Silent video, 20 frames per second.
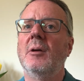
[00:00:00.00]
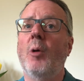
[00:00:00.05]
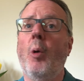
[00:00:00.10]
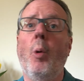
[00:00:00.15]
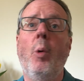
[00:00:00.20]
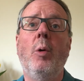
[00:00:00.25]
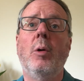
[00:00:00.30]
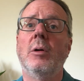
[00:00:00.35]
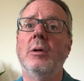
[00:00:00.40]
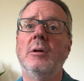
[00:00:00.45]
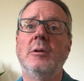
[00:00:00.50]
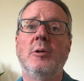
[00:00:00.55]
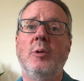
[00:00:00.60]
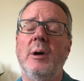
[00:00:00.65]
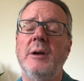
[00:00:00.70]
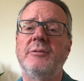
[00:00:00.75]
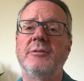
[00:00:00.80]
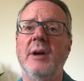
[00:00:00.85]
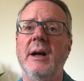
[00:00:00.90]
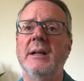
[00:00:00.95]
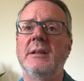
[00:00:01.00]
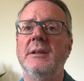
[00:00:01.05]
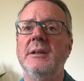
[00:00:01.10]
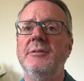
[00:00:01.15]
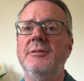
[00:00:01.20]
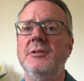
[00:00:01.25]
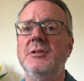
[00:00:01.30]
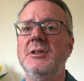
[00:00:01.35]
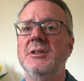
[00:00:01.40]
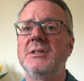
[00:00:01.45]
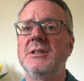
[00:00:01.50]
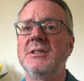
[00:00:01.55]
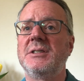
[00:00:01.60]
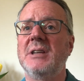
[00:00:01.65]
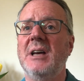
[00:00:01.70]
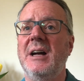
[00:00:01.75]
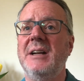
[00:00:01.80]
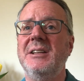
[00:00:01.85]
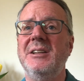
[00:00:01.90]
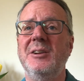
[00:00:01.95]
Or, quite frankly, if you just
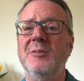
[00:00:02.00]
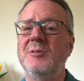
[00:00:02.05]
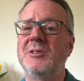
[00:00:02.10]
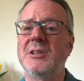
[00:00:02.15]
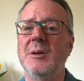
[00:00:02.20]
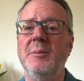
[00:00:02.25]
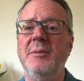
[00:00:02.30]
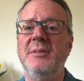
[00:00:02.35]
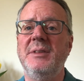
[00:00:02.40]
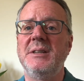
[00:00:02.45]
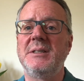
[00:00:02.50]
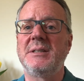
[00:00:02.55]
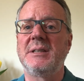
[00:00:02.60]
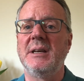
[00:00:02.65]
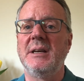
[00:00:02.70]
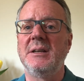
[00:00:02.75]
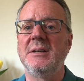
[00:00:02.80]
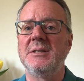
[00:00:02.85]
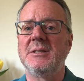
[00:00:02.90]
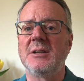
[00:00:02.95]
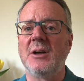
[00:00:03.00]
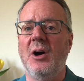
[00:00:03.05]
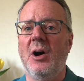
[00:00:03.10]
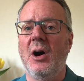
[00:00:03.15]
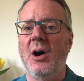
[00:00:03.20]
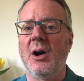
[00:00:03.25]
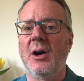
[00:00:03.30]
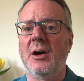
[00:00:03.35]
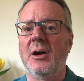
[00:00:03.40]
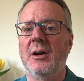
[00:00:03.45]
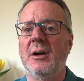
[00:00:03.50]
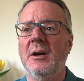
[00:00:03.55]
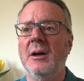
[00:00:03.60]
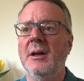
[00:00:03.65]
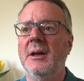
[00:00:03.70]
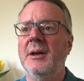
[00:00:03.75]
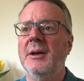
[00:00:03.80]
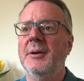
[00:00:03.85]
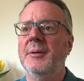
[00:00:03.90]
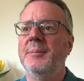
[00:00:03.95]
decide, some of these things are,
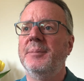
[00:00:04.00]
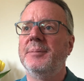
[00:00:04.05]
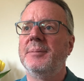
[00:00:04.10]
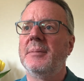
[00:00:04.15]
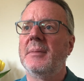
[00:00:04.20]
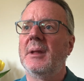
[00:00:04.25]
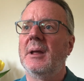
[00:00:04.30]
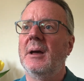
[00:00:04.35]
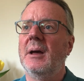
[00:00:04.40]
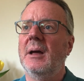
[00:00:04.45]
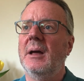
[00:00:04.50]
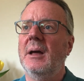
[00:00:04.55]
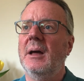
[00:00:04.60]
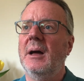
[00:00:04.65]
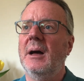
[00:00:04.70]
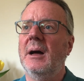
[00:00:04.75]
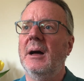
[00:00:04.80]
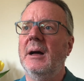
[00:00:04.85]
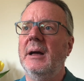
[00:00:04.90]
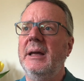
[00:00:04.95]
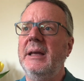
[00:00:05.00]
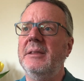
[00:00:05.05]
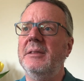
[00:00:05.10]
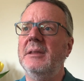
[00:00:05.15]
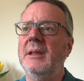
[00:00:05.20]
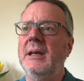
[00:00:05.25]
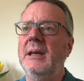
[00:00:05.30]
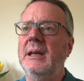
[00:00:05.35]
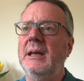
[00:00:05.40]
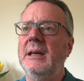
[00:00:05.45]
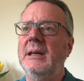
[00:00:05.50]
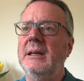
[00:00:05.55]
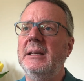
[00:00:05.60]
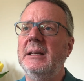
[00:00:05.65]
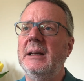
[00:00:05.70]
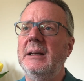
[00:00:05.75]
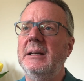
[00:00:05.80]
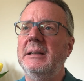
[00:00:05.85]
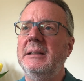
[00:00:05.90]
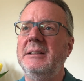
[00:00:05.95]
I
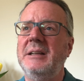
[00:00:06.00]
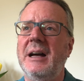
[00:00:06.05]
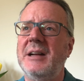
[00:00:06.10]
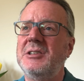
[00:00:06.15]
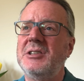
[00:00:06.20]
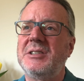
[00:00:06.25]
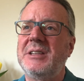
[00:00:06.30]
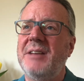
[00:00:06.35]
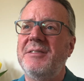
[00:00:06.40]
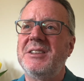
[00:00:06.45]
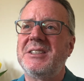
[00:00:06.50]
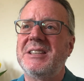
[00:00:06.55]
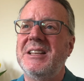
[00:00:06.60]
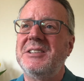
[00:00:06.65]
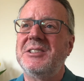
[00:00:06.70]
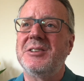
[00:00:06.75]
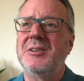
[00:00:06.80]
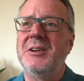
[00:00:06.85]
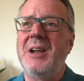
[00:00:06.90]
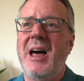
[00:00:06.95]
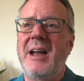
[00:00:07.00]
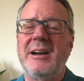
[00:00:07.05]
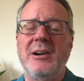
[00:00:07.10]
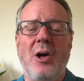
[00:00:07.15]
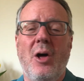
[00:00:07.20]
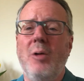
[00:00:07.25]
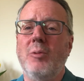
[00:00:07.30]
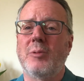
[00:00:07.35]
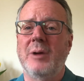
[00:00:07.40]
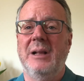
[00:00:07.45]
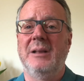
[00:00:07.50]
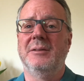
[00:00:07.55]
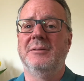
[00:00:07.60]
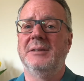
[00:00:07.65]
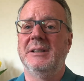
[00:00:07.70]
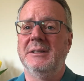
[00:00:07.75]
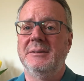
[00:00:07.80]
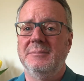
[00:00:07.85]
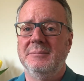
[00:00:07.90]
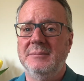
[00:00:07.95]
just have the sense they're not at all
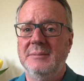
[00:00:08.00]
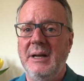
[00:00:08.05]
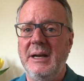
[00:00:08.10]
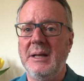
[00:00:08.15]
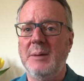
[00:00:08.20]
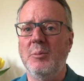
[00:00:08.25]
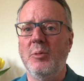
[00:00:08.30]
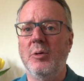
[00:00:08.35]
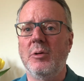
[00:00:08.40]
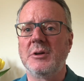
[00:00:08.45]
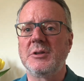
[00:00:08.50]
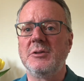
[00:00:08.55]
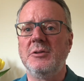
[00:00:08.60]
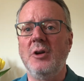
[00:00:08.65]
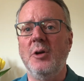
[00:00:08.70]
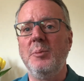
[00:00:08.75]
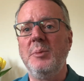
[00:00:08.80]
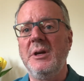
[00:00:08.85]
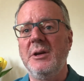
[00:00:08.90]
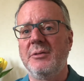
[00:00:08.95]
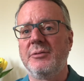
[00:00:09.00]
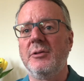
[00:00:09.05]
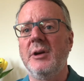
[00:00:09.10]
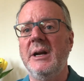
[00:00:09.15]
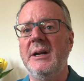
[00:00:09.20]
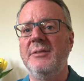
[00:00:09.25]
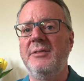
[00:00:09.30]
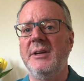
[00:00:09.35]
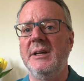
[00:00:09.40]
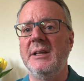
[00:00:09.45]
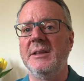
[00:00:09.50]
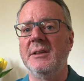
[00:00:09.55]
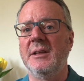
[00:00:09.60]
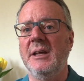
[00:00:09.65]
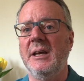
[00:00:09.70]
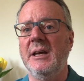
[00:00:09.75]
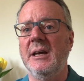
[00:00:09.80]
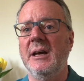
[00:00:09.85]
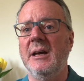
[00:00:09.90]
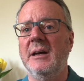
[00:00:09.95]
relevant anymore. So don't be afraid of hitting
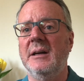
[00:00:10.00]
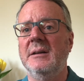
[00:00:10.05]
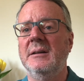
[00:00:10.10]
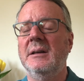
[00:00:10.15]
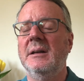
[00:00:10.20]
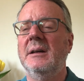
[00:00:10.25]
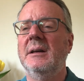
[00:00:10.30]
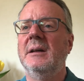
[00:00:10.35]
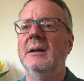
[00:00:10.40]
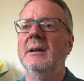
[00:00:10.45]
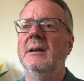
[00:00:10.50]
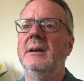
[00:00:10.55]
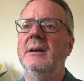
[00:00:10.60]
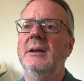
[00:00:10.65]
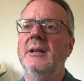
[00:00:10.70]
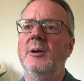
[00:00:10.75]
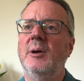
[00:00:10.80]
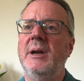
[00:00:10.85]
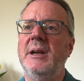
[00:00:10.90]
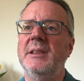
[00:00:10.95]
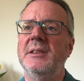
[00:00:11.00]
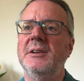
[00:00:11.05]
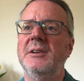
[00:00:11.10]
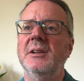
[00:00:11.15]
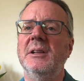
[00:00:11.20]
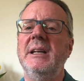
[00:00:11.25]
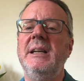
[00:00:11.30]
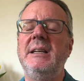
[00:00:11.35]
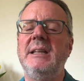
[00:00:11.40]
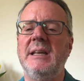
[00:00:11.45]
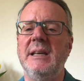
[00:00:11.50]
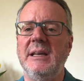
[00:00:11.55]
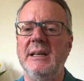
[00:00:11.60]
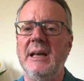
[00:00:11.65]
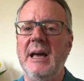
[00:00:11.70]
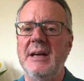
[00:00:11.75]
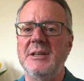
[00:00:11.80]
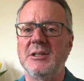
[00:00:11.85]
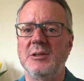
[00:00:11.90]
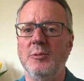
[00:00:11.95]
the delete key,
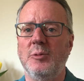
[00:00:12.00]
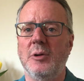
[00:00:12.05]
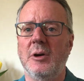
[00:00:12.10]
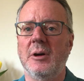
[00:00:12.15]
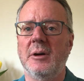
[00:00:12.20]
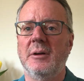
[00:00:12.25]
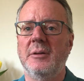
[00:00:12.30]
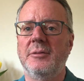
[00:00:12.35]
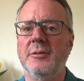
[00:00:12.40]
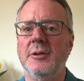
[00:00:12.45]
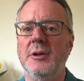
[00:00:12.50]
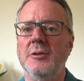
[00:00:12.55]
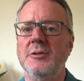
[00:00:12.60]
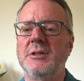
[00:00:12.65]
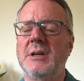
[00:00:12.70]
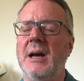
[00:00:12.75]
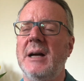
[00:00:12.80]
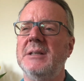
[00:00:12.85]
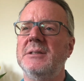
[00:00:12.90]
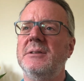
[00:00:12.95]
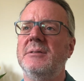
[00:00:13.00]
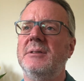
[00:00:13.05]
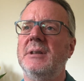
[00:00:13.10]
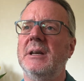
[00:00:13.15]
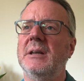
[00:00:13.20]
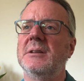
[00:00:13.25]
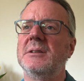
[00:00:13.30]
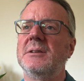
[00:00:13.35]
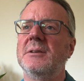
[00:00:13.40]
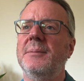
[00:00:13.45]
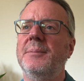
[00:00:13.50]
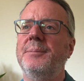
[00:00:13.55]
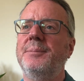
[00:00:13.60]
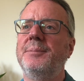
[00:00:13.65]
as it were, for those kinds of things.